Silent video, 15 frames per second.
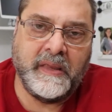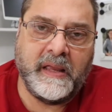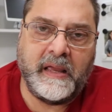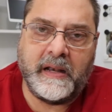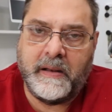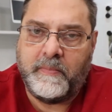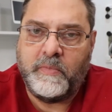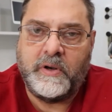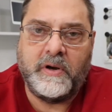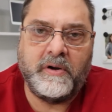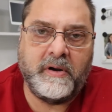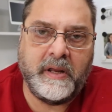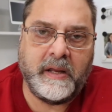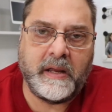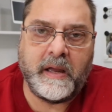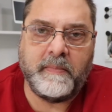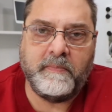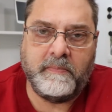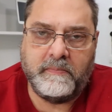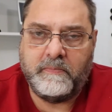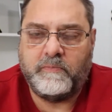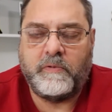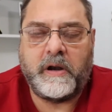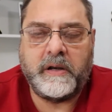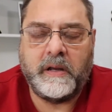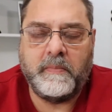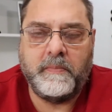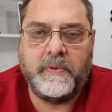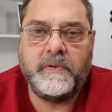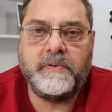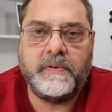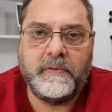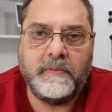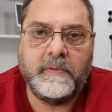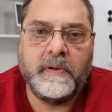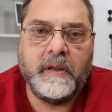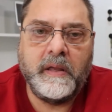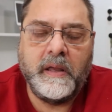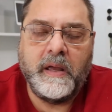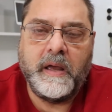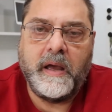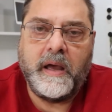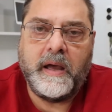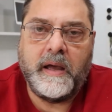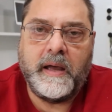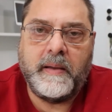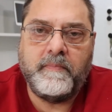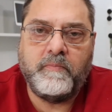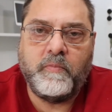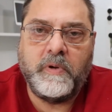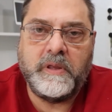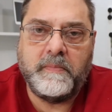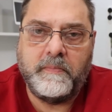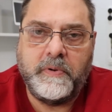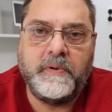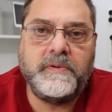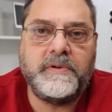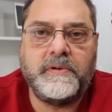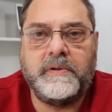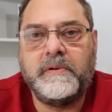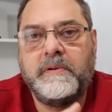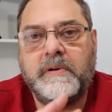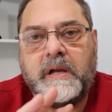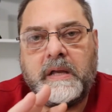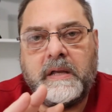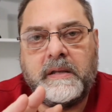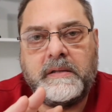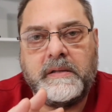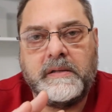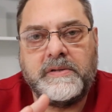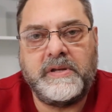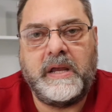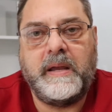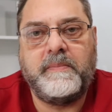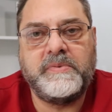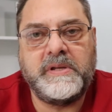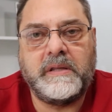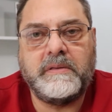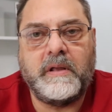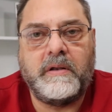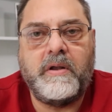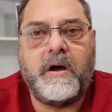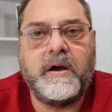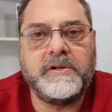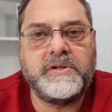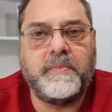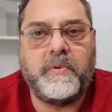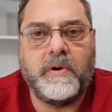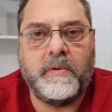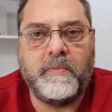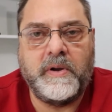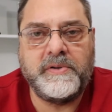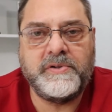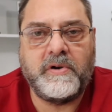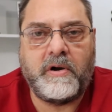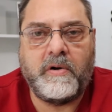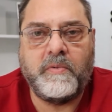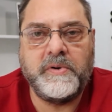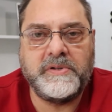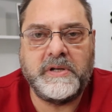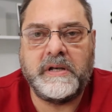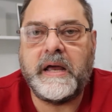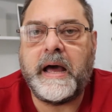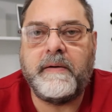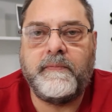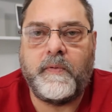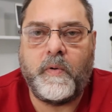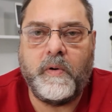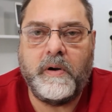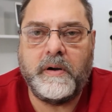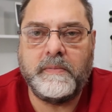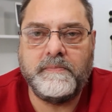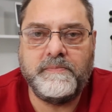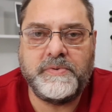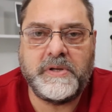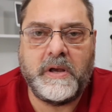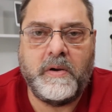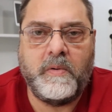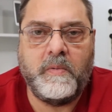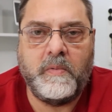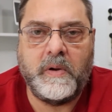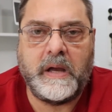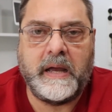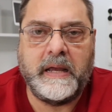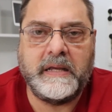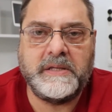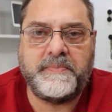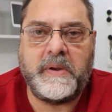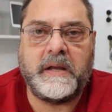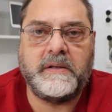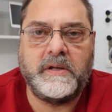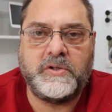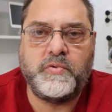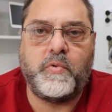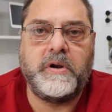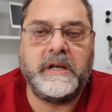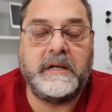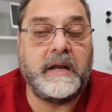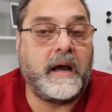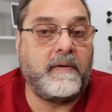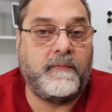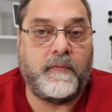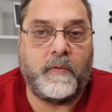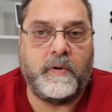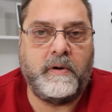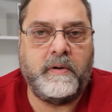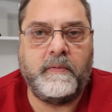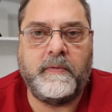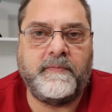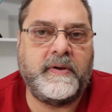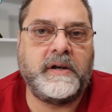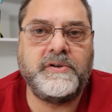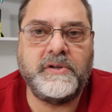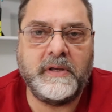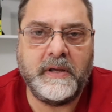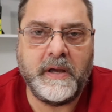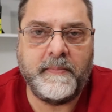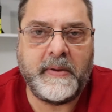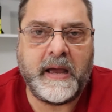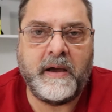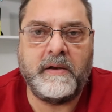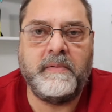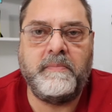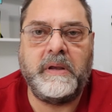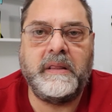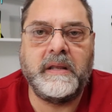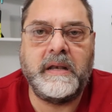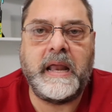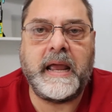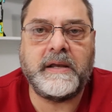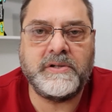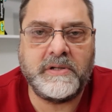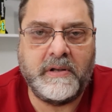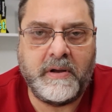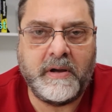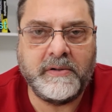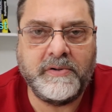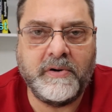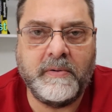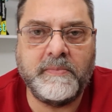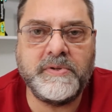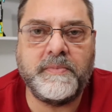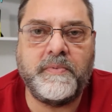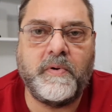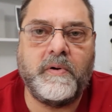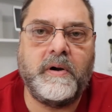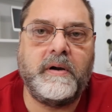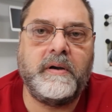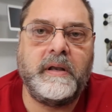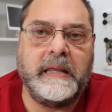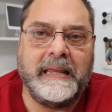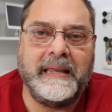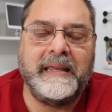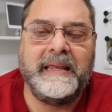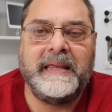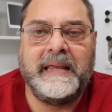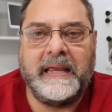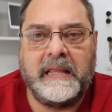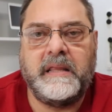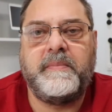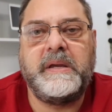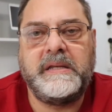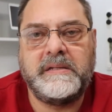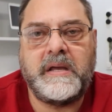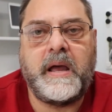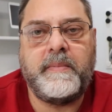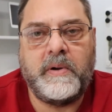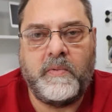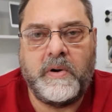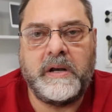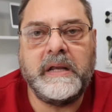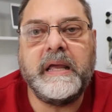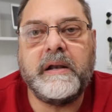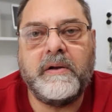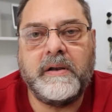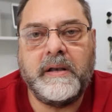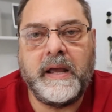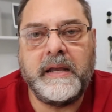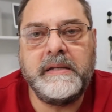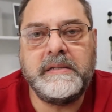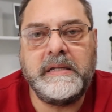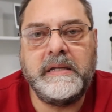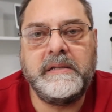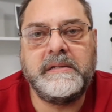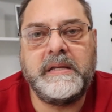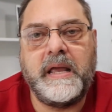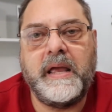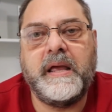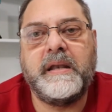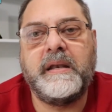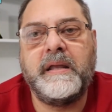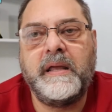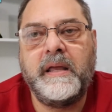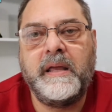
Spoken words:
And I'm running Ubuntu. With Ubuntu, it seems that the long support ones are always a .4. So I expect a 20.4 to eventually come out and be the next long-term support. In the meantime, I want to get on 19.10